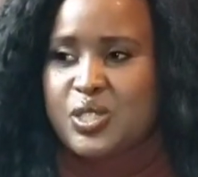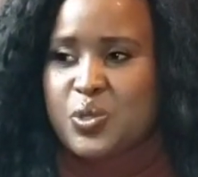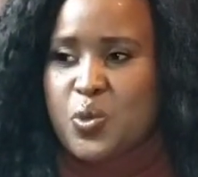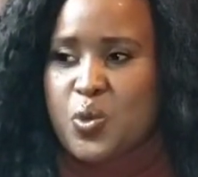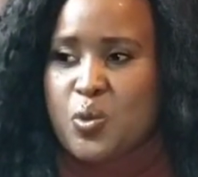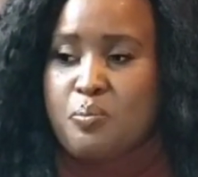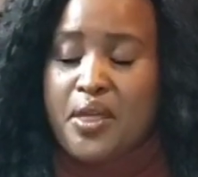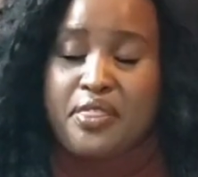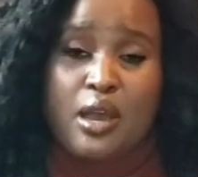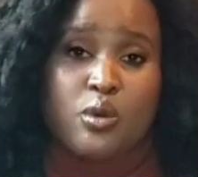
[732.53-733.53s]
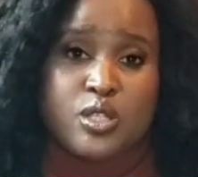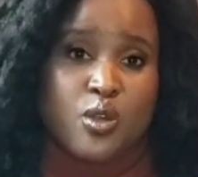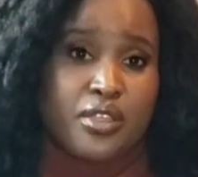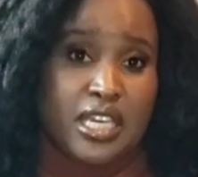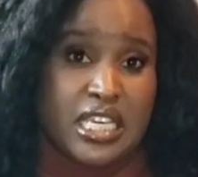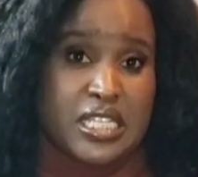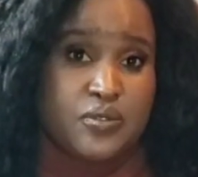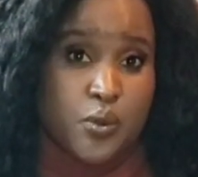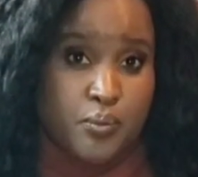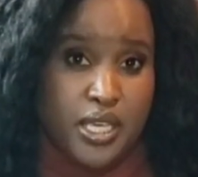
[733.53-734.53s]
So, but that was not the case
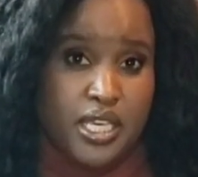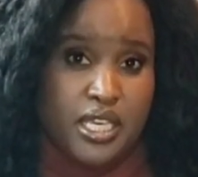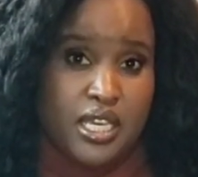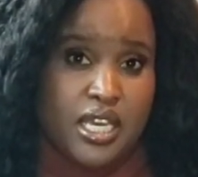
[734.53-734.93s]
for me,